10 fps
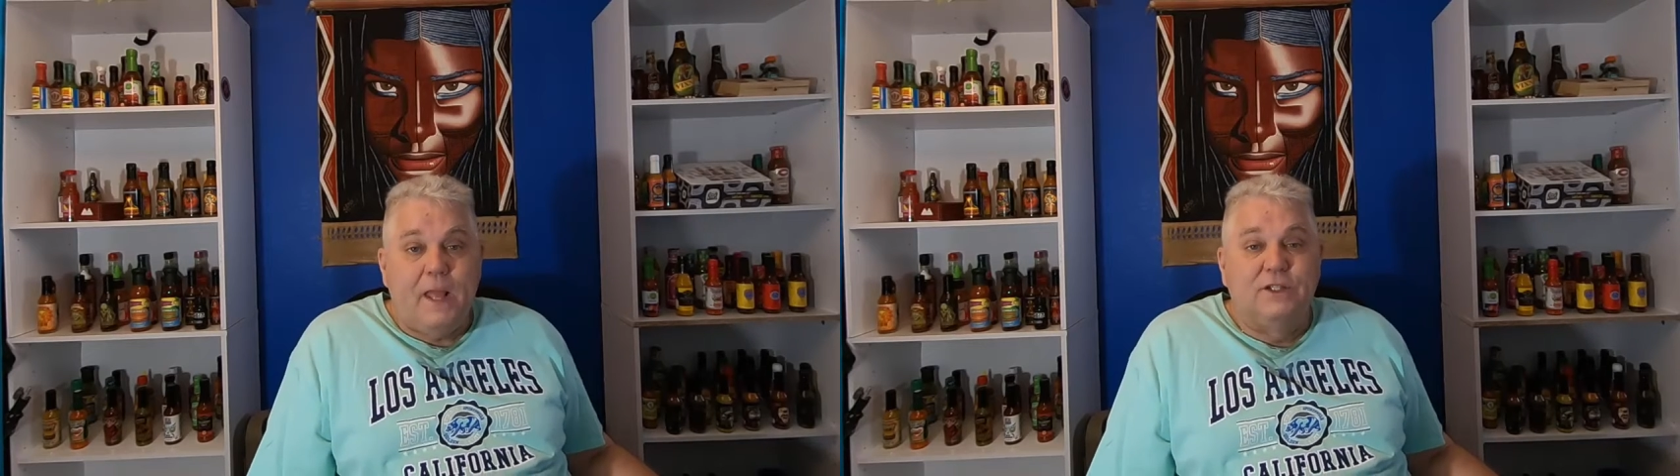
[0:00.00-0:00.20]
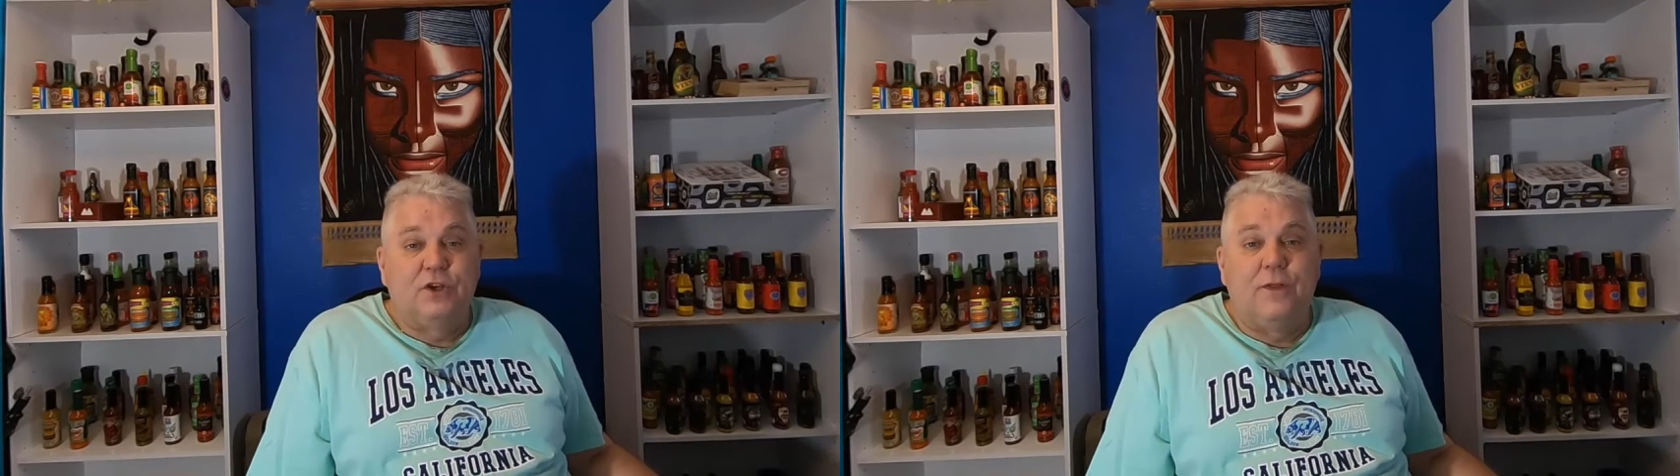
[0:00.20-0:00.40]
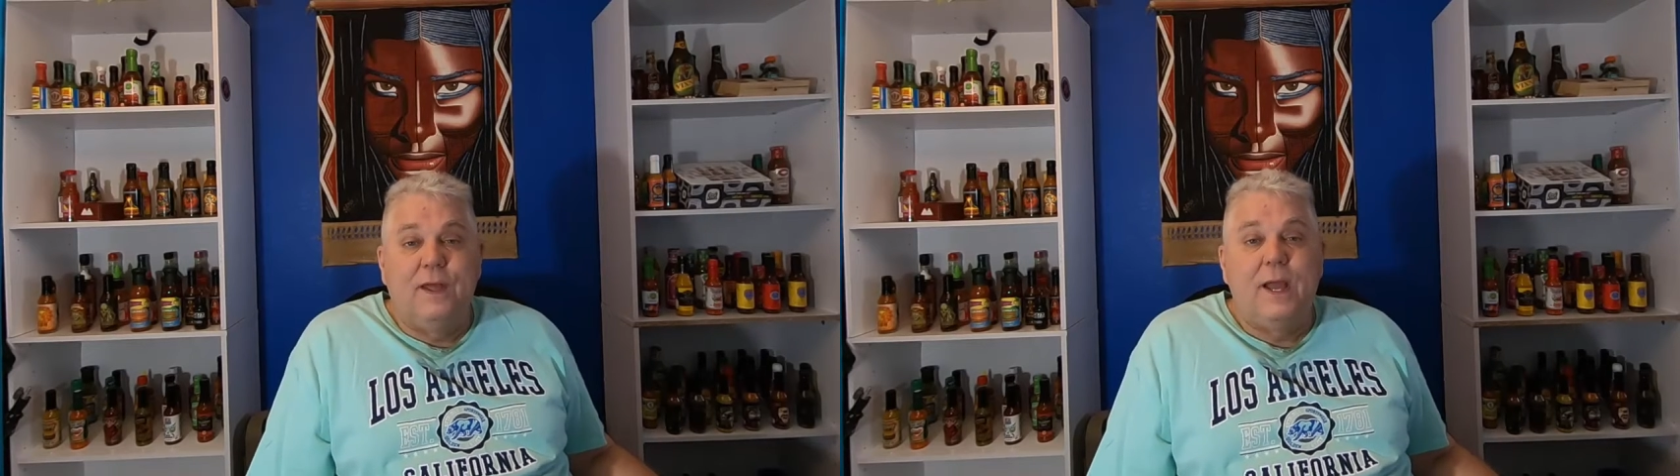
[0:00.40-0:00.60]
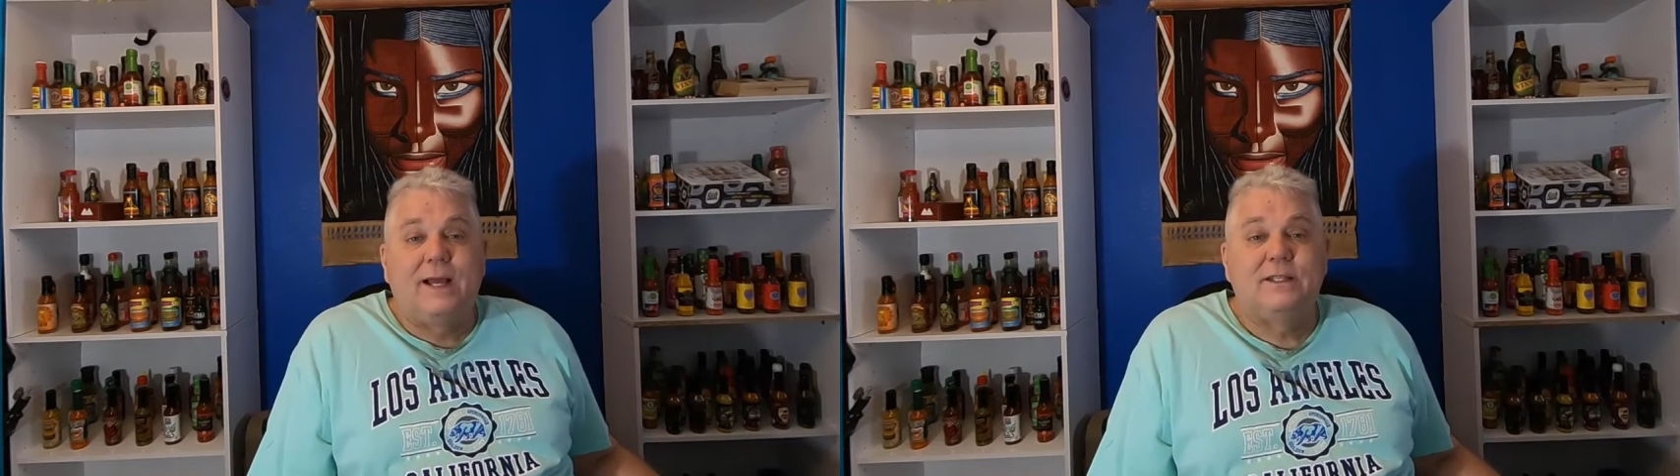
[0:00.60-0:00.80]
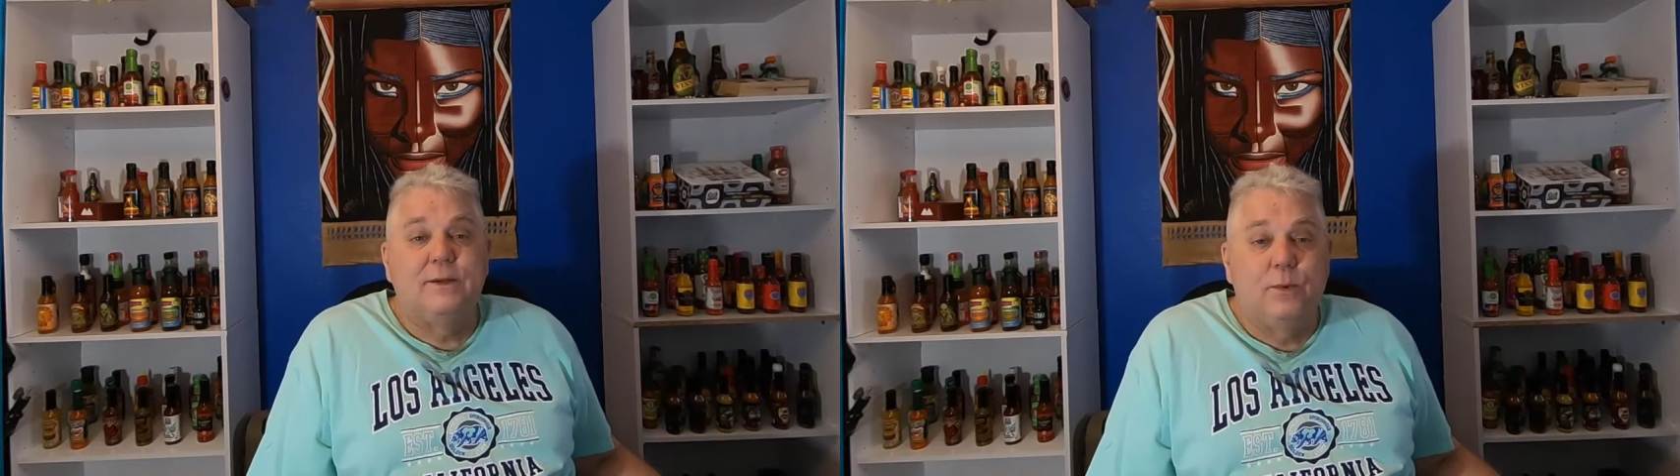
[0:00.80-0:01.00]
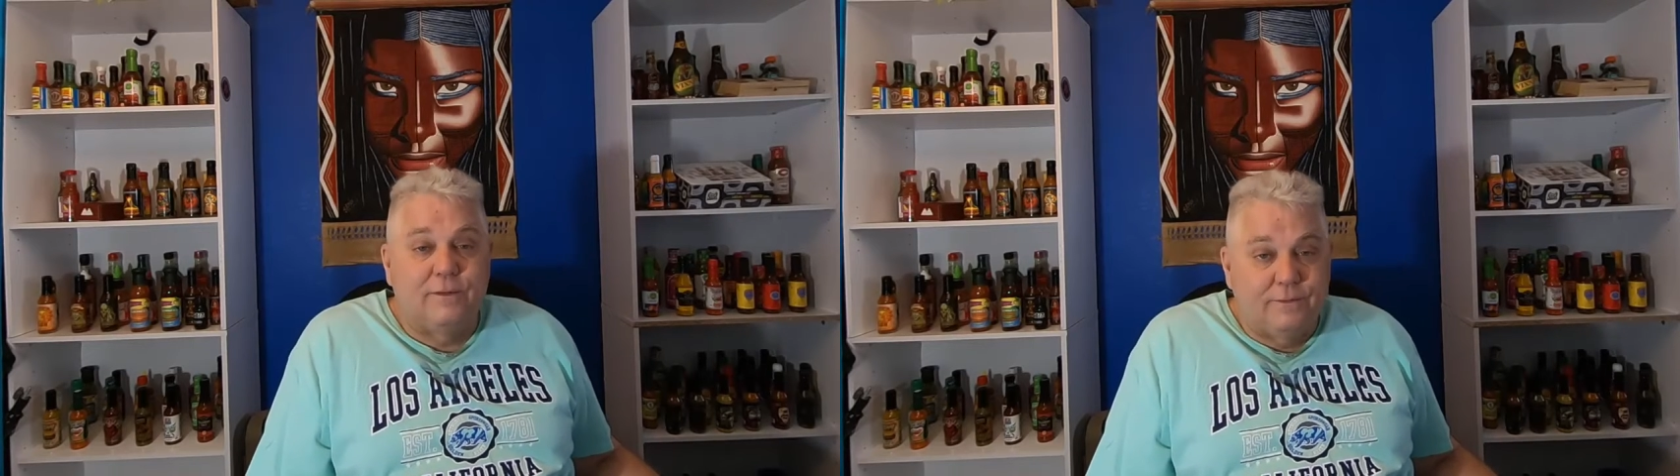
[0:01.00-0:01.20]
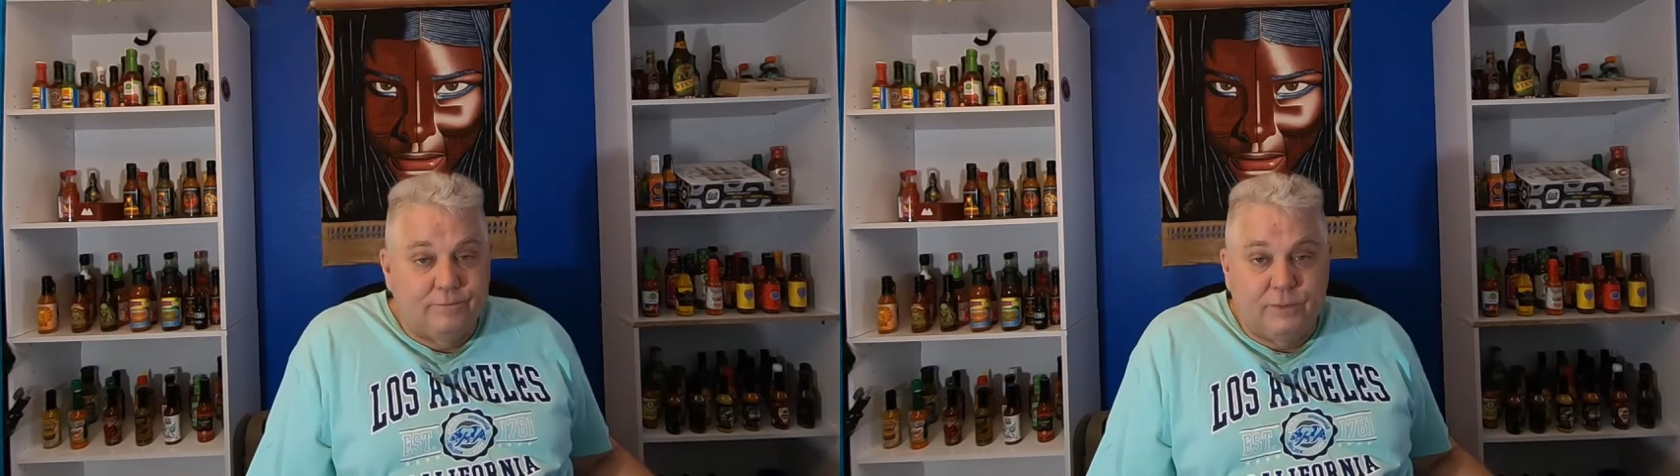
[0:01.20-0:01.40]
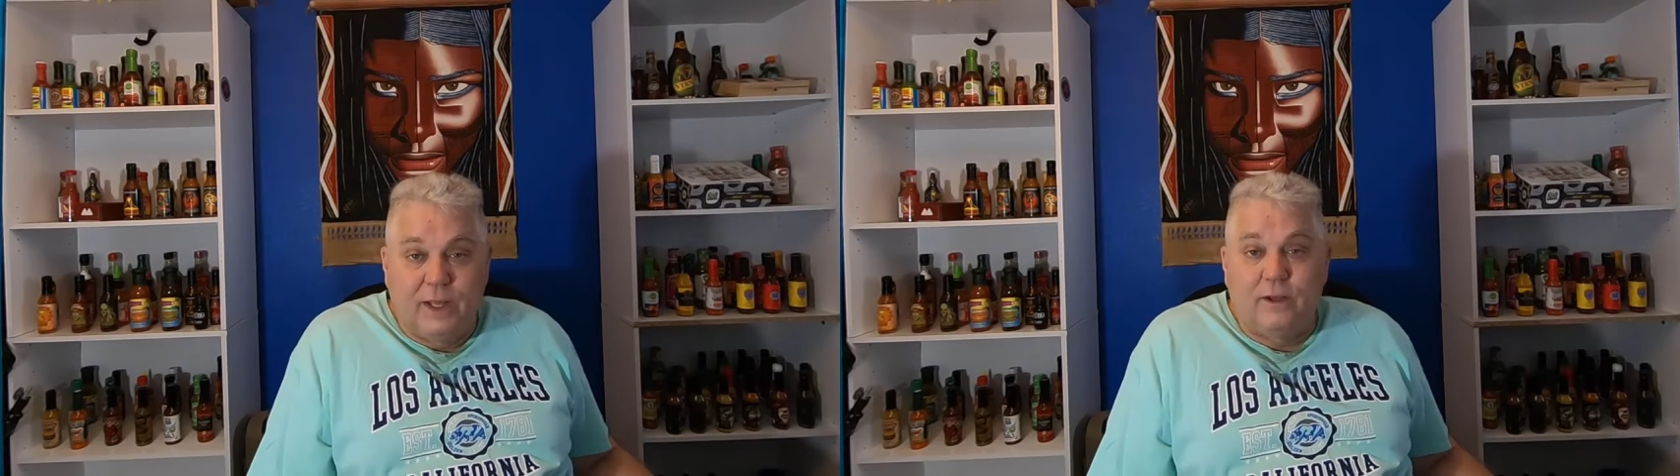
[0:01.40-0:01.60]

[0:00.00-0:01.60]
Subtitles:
So they actually they